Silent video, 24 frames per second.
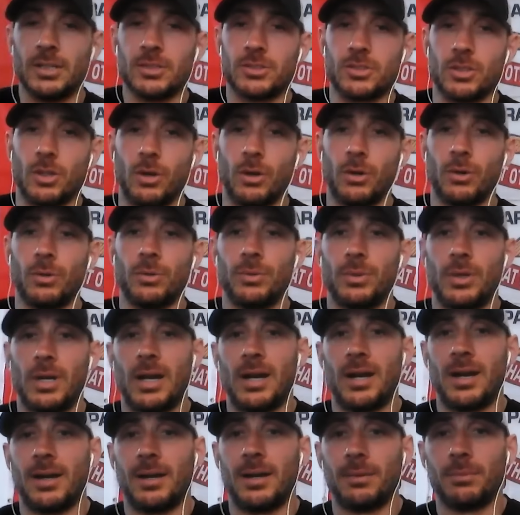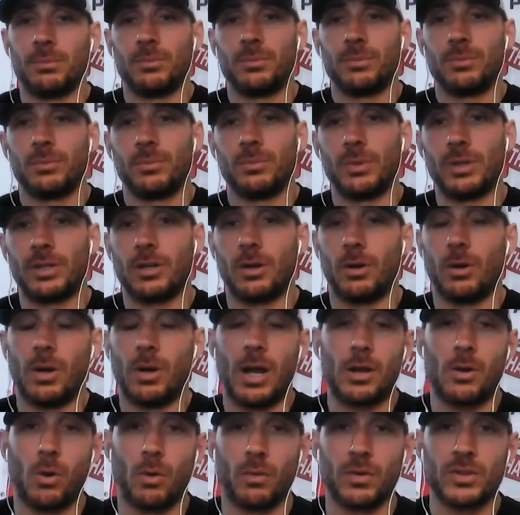So I go
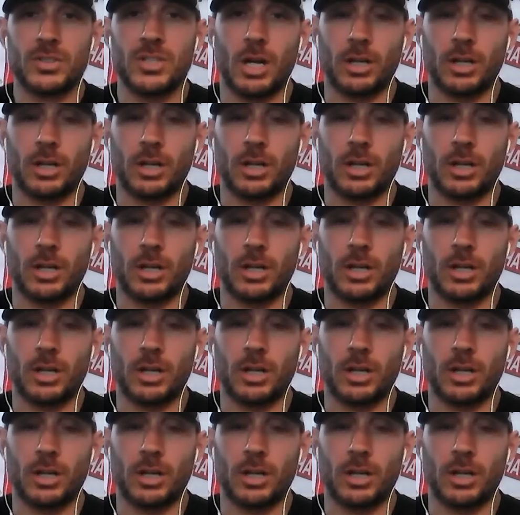over,